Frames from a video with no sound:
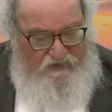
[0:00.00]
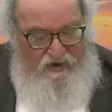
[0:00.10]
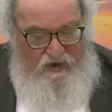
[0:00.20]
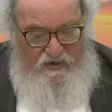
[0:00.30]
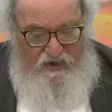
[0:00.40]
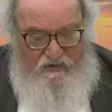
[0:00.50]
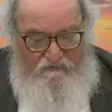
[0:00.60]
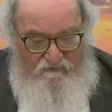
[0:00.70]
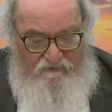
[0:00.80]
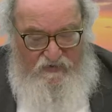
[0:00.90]

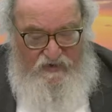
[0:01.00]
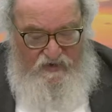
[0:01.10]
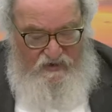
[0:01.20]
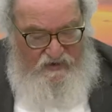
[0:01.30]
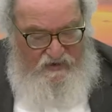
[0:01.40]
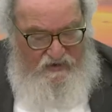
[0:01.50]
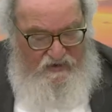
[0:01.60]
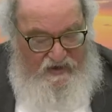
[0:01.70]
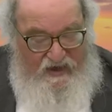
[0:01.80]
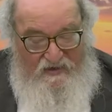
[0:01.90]
V'yayav
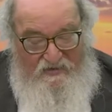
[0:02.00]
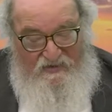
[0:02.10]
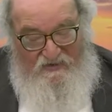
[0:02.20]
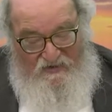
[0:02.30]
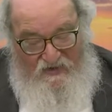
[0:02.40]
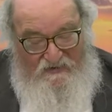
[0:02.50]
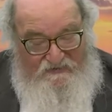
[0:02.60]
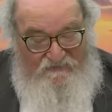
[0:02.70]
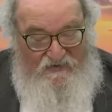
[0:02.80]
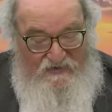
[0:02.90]
El
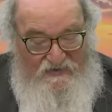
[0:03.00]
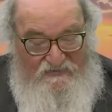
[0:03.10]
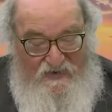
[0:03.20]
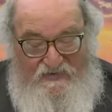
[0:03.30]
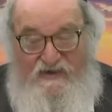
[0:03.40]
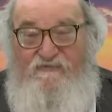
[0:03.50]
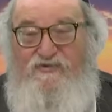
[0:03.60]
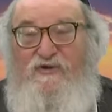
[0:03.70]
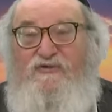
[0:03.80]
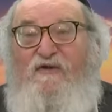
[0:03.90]
Kol Tzava Yisrael.
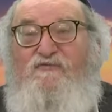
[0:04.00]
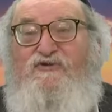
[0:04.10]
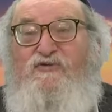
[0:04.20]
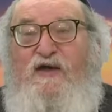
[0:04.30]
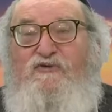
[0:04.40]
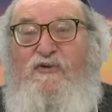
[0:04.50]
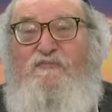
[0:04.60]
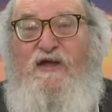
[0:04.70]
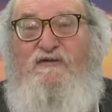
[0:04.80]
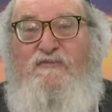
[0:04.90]
Even though David tried to
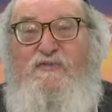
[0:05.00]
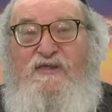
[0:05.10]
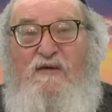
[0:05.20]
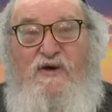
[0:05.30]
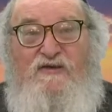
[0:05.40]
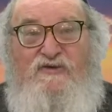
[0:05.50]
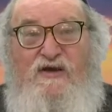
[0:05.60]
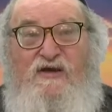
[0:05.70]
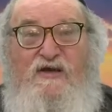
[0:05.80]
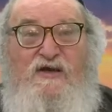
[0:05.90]
replace him with
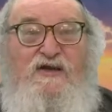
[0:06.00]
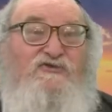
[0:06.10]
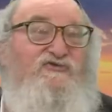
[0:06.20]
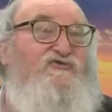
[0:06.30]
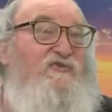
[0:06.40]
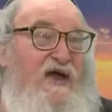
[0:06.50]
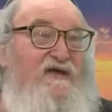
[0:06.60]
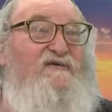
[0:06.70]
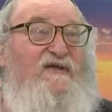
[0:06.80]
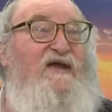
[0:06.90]
Amasa,
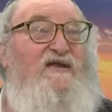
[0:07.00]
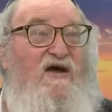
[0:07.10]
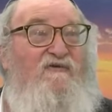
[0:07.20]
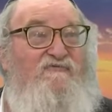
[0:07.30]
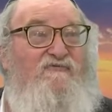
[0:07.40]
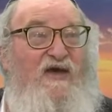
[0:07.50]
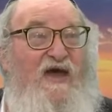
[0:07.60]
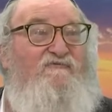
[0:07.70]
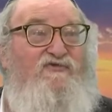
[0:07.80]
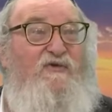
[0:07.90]
strangely enough,
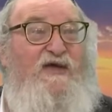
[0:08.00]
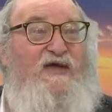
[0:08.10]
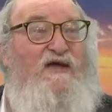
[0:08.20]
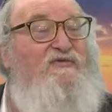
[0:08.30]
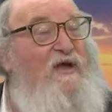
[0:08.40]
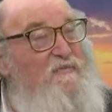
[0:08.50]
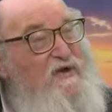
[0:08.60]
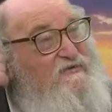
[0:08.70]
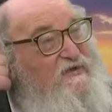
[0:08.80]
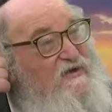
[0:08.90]
after he killed
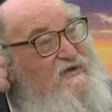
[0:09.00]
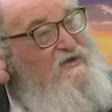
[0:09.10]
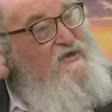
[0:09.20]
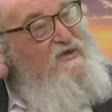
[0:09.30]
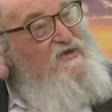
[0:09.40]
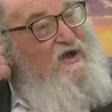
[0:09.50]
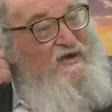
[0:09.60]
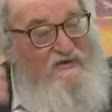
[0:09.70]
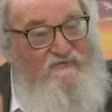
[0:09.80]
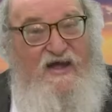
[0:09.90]
Amasa,
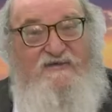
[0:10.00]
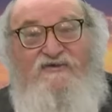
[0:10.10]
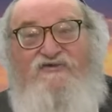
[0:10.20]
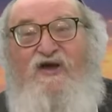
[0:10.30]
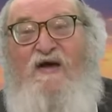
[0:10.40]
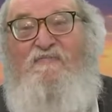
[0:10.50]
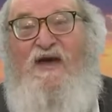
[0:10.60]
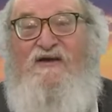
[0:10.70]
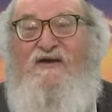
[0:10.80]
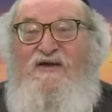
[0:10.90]
Yayav gets his
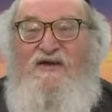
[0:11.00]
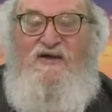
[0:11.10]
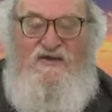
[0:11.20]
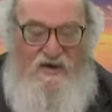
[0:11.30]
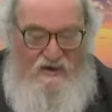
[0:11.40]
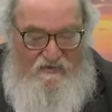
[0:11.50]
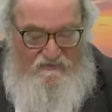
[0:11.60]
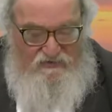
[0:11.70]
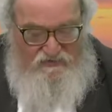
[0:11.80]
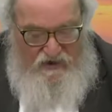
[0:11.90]
job back.
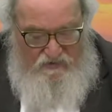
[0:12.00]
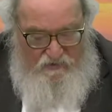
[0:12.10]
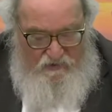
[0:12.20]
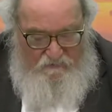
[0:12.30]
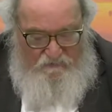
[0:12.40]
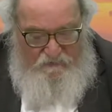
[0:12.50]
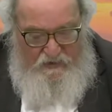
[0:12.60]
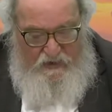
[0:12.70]
Yayav is general.